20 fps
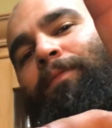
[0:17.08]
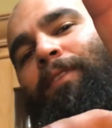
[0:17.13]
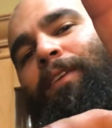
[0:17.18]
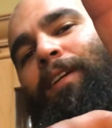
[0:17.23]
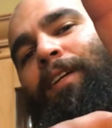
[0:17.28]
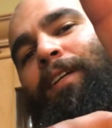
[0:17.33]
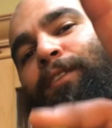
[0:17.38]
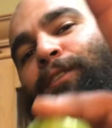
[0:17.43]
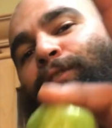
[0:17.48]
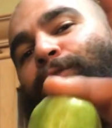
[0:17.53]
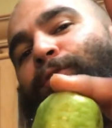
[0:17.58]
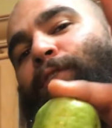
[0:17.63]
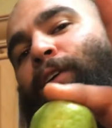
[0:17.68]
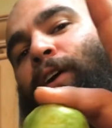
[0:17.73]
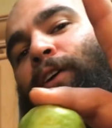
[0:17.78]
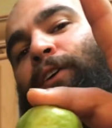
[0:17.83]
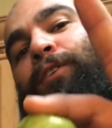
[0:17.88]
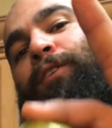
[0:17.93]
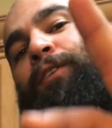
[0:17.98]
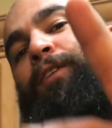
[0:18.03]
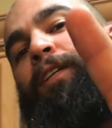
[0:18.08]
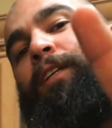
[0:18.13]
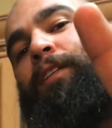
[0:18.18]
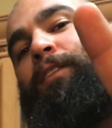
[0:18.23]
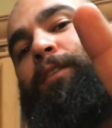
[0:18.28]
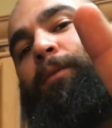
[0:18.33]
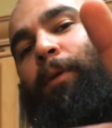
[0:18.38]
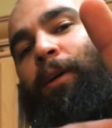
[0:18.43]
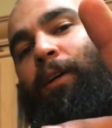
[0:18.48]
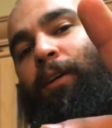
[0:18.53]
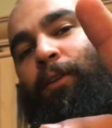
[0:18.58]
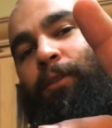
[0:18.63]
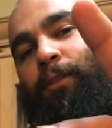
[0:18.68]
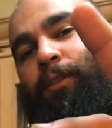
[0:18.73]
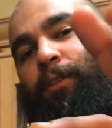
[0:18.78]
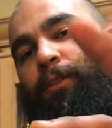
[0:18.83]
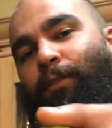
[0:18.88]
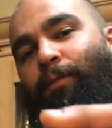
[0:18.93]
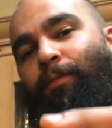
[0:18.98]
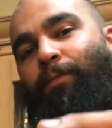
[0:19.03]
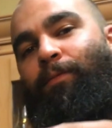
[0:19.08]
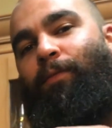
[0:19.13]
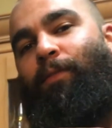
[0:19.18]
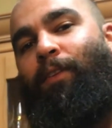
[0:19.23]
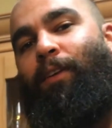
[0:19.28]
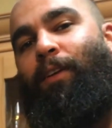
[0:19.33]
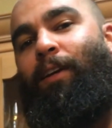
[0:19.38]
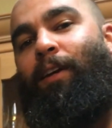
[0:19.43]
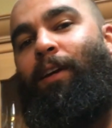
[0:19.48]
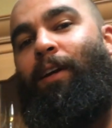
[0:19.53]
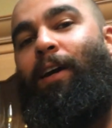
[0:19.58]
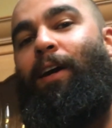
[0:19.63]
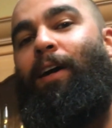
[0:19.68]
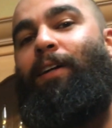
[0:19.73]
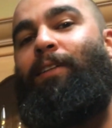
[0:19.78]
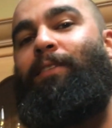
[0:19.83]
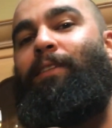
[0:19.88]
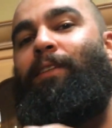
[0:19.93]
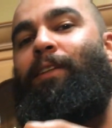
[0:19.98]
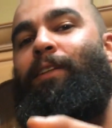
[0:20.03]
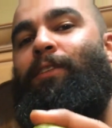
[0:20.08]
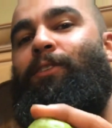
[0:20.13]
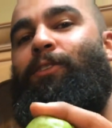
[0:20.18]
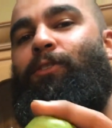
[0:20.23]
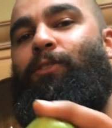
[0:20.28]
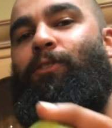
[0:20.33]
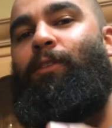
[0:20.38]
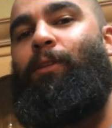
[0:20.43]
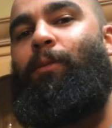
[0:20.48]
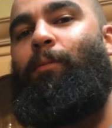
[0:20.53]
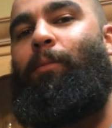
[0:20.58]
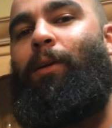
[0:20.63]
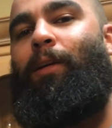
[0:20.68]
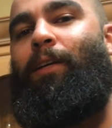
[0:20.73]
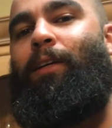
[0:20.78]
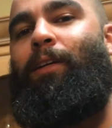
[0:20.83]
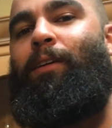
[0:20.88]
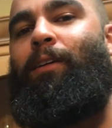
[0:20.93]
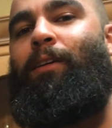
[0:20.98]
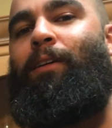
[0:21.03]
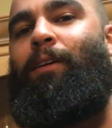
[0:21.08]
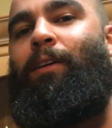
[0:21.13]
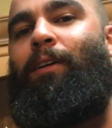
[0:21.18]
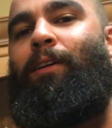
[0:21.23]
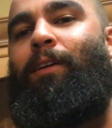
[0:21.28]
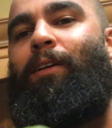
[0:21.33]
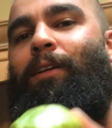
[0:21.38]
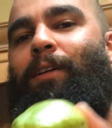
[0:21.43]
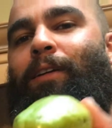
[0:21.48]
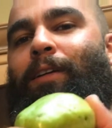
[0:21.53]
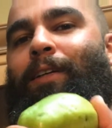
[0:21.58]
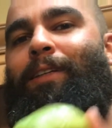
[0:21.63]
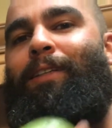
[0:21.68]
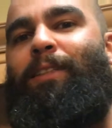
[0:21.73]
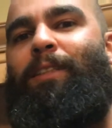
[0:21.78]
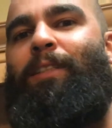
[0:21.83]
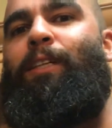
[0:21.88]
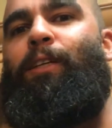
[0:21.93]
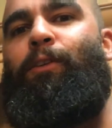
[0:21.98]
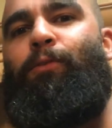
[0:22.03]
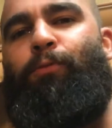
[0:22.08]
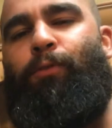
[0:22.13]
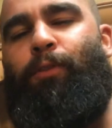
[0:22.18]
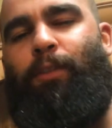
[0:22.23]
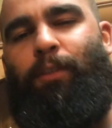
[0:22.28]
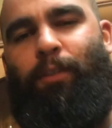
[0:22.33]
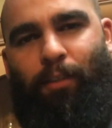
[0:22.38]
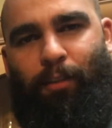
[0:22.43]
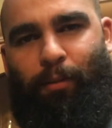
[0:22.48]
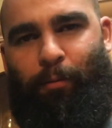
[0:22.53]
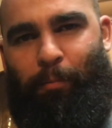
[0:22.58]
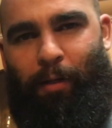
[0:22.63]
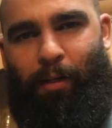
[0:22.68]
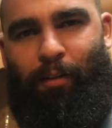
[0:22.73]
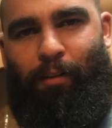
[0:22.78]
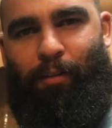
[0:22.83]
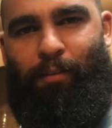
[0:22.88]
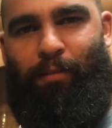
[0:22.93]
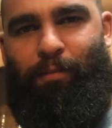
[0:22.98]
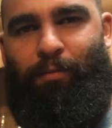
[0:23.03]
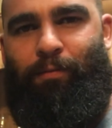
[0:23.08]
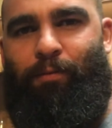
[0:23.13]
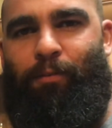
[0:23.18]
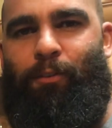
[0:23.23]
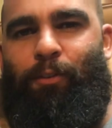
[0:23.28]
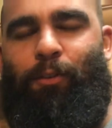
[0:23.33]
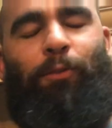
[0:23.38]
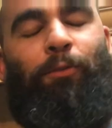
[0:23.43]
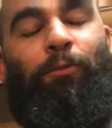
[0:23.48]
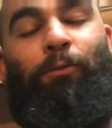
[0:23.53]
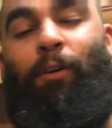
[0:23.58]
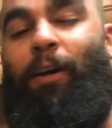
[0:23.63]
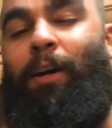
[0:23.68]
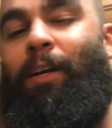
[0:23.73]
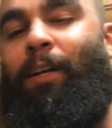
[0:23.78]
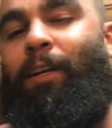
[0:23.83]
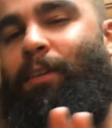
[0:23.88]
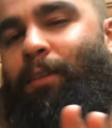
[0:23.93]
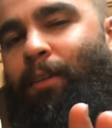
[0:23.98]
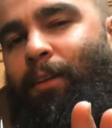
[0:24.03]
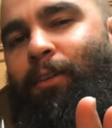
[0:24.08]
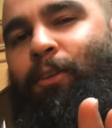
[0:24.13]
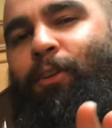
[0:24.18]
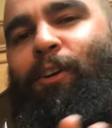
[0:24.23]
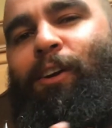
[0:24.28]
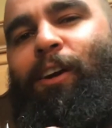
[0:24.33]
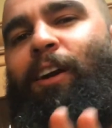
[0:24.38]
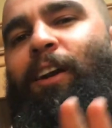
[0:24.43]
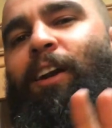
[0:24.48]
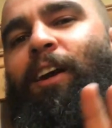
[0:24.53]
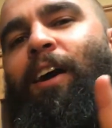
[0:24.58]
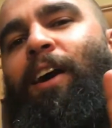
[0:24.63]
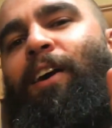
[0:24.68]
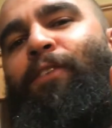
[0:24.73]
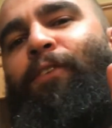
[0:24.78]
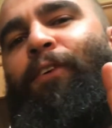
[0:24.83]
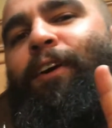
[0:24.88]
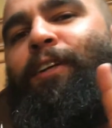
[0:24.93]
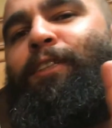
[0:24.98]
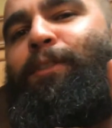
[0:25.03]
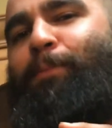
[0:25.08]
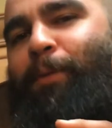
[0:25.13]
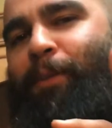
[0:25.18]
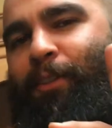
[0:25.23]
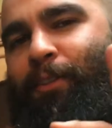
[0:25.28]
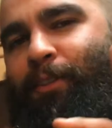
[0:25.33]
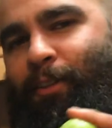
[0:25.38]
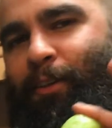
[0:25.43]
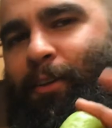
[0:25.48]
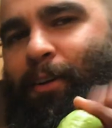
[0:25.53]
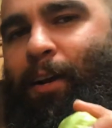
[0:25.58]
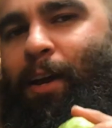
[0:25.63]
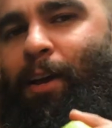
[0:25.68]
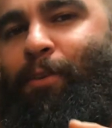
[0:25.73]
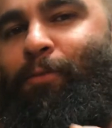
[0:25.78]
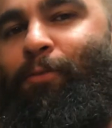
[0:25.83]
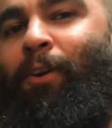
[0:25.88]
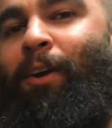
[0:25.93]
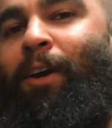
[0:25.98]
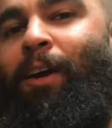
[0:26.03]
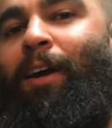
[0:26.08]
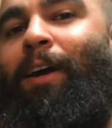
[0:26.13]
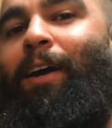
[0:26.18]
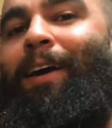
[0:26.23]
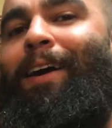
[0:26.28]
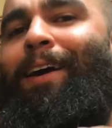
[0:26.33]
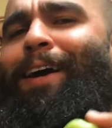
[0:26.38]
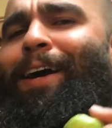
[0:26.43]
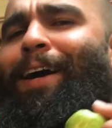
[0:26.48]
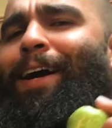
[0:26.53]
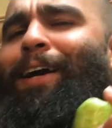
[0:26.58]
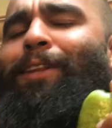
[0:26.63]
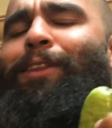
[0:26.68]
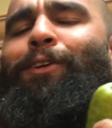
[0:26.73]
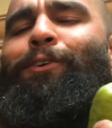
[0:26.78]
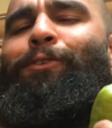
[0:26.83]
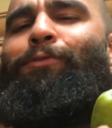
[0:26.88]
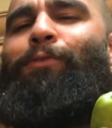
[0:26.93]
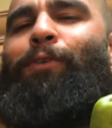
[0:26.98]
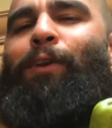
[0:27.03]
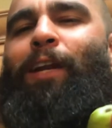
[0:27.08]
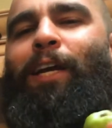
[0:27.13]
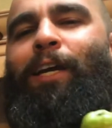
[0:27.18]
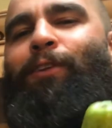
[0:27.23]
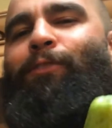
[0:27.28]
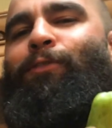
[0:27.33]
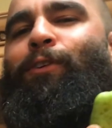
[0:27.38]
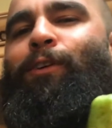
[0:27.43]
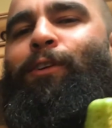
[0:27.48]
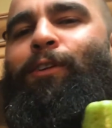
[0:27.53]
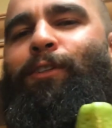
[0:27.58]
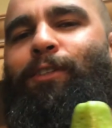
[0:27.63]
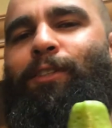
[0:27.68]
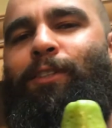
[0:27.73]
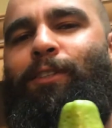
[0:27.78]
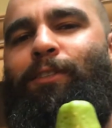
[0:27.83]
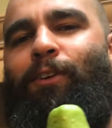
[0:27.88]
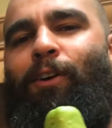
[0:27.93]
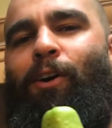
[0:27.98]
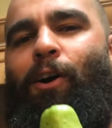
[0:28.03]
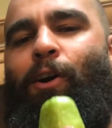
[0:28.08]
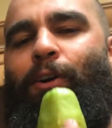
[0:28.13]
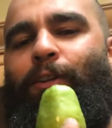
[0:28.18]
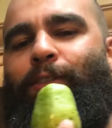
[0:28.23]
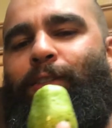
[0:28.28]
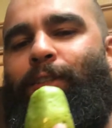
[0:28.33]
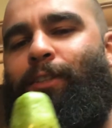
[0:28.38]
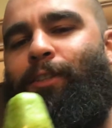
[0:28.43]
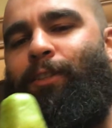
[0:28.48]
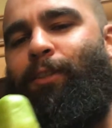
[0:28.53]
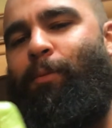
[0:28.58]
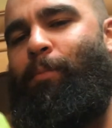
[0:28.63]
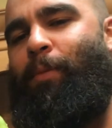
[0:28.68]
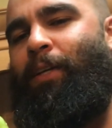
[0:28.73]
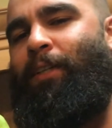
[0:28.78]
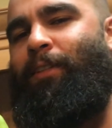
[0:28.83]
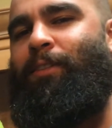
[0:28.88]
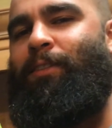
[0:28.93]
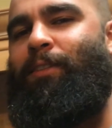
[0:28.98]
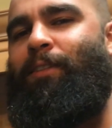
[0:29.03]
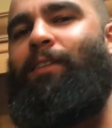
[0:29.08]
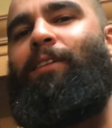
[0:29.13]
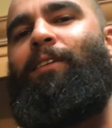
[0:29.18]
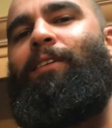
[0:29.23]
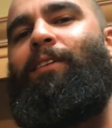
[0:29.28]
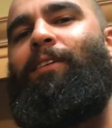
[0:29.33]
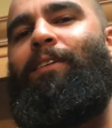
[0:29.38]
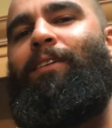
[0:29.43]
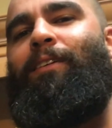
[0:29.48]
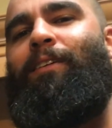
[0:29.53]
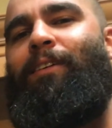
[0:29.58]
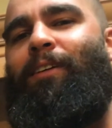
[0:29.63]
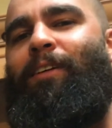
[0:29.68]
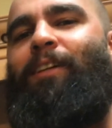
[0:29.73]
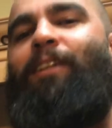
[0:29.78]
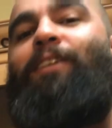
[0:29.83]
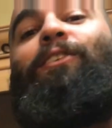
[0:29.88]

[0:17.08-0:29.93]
is very unique to my culture. It has an extremely indifferent smell to anything you're gonna ever experience in your life, and the flavors are just amazing. It is